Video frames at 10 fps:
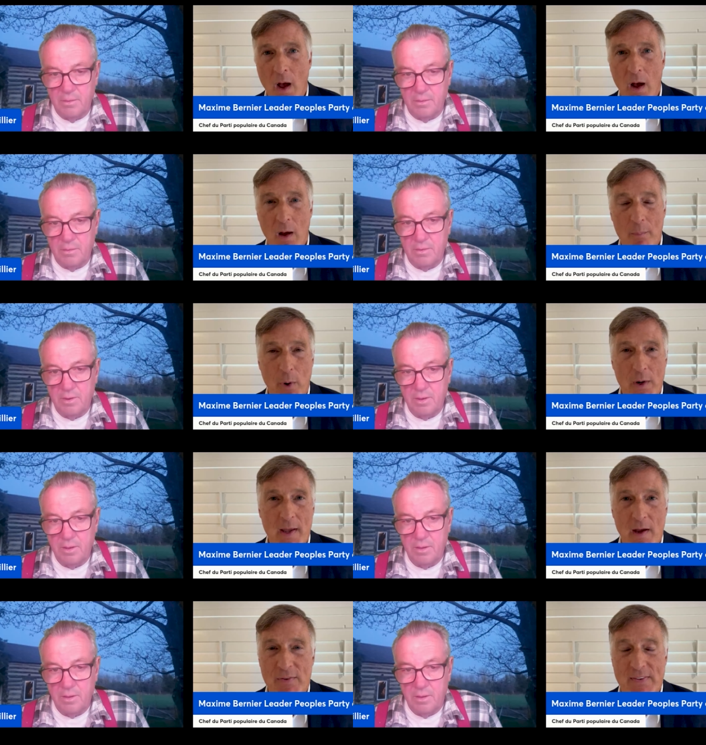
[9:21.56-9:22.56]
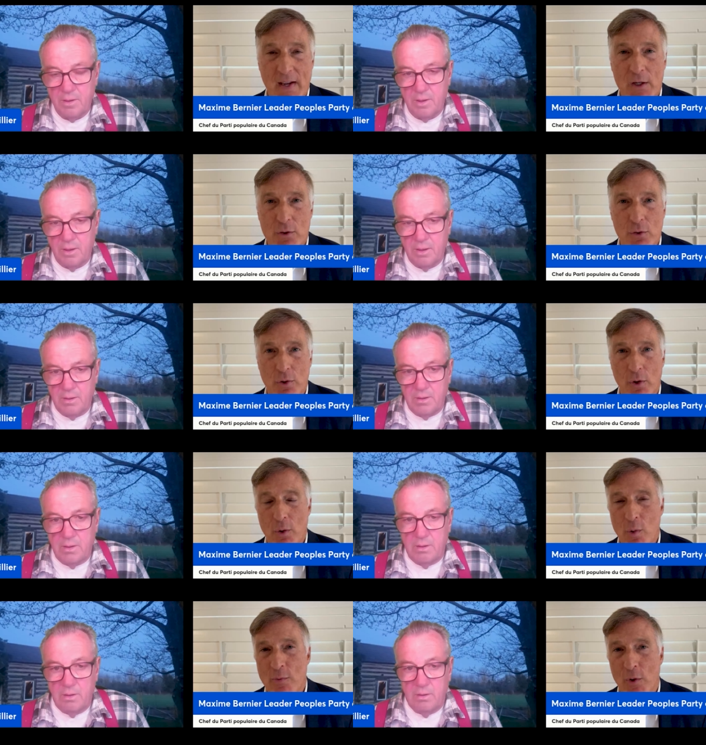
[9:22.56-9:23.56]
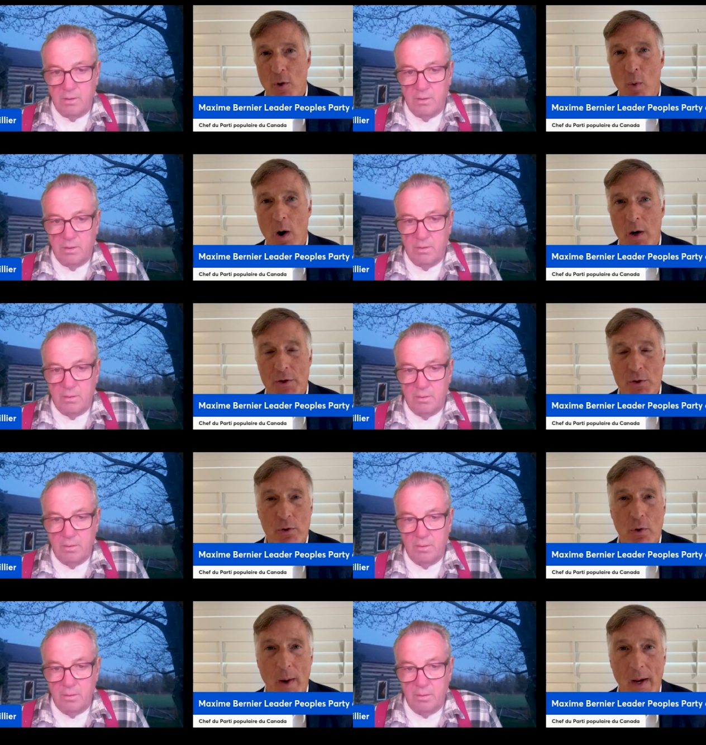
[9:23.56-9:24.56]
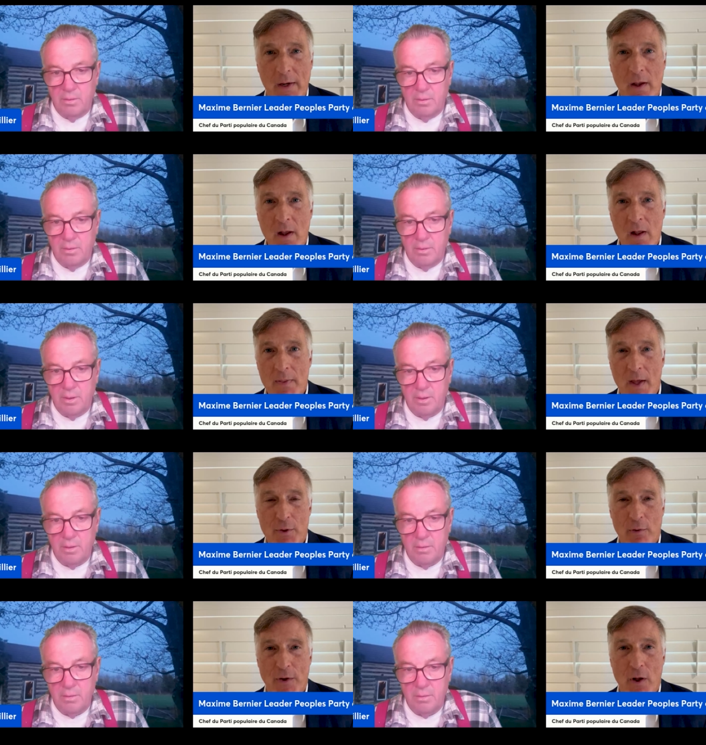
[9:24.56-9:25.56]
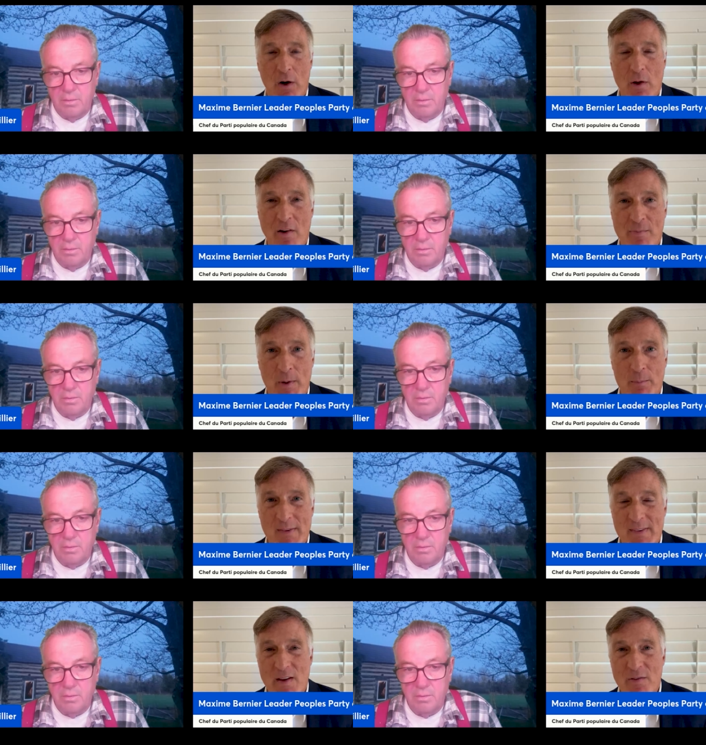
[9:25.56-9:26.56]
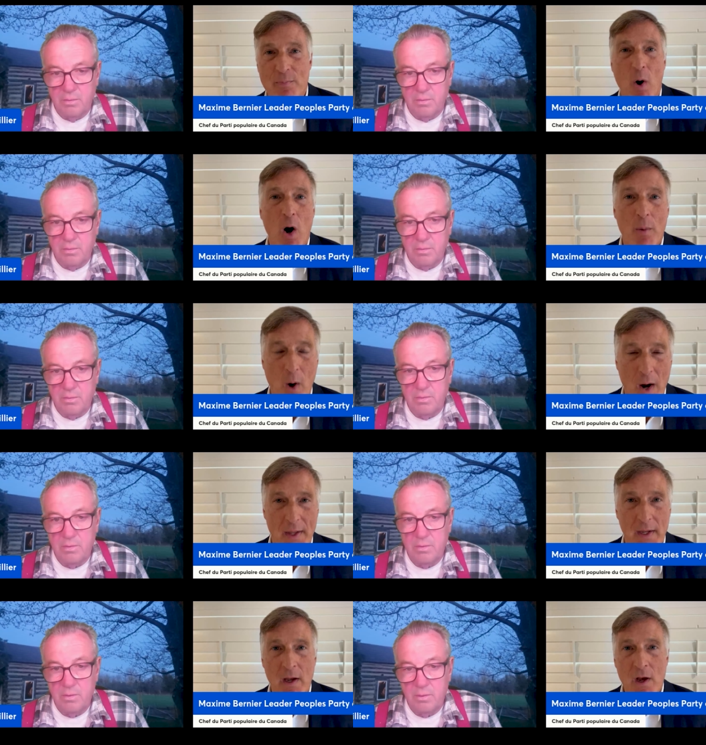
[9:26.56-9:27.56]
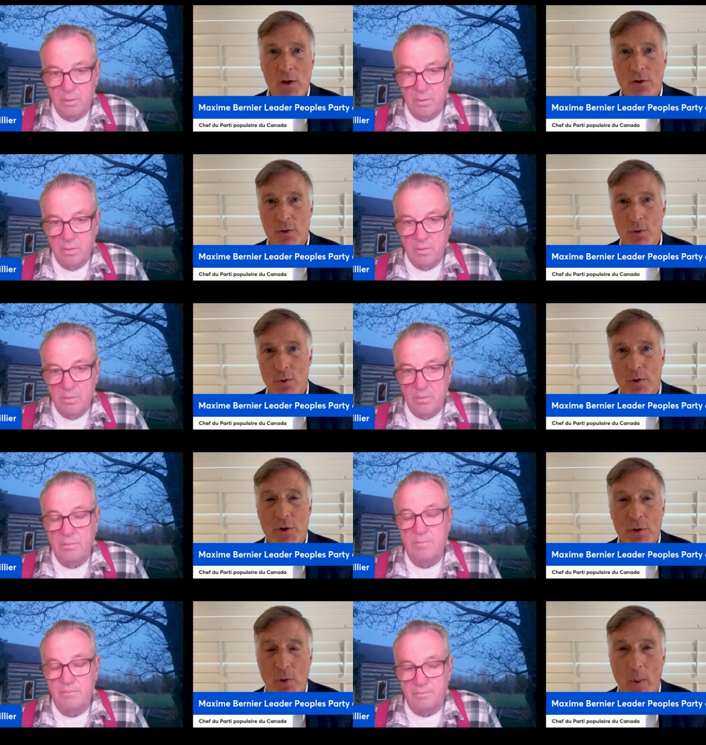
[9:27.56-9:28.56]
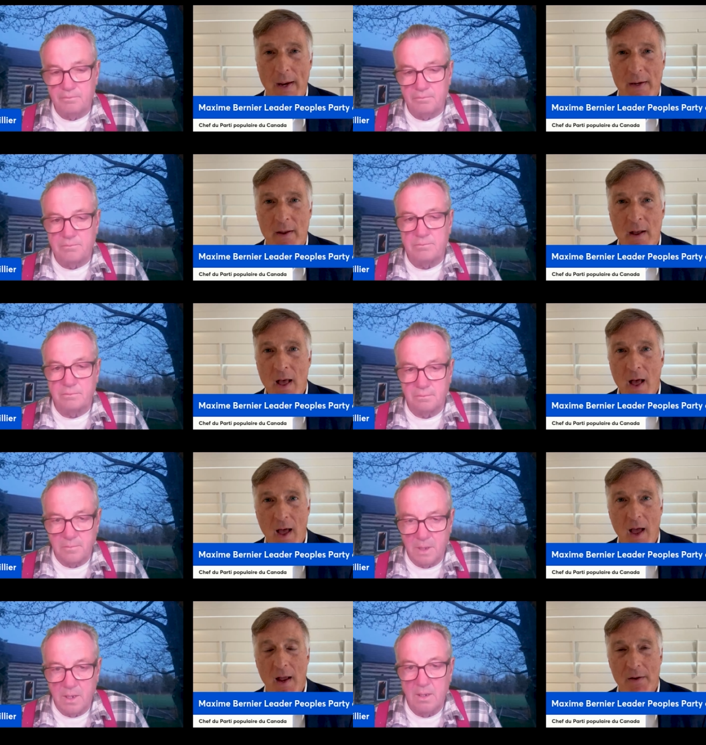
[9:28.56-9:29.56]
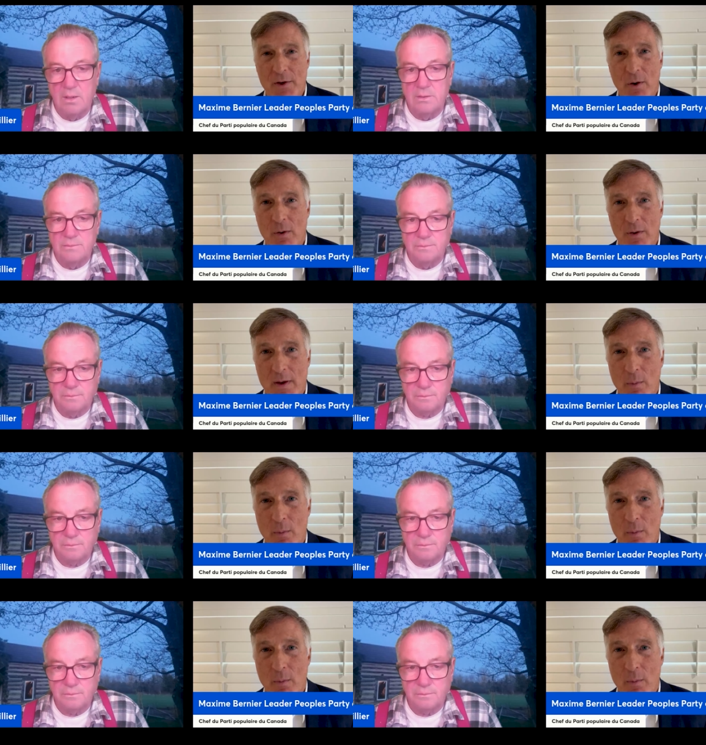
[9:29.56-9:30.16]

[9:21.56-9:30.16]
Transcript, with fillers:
Speaker 1: Uh, Polyev said to Trudeau for the war in Ukraine that the federal government must give more money to Ukraine. And, you know, he